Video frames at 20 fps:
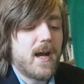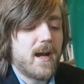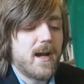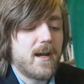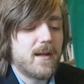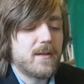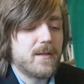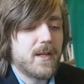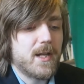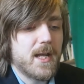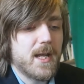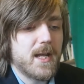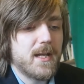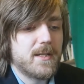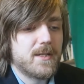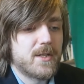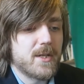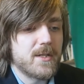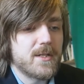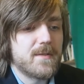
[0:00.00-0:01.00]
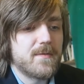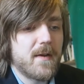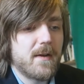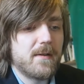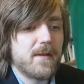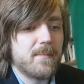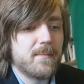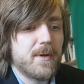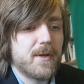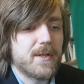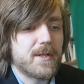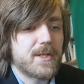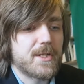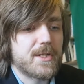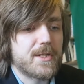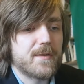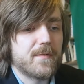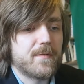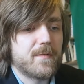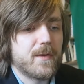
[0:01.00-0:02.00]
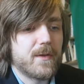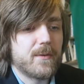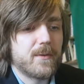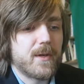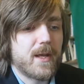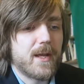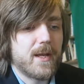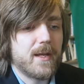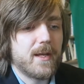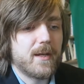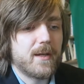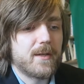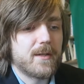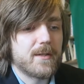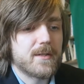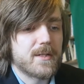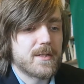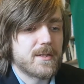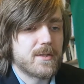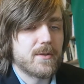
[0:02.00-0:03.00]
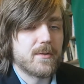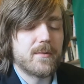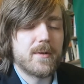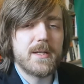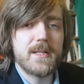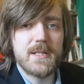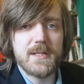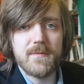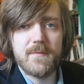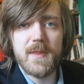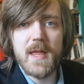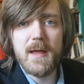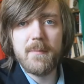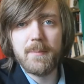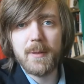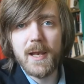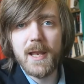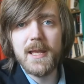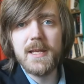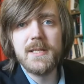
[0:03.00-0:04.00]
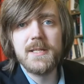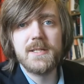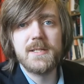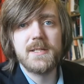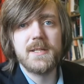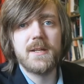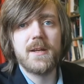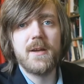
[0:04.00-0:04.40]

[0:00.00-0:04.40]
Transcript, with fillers: And it does very much feel like stories of their place,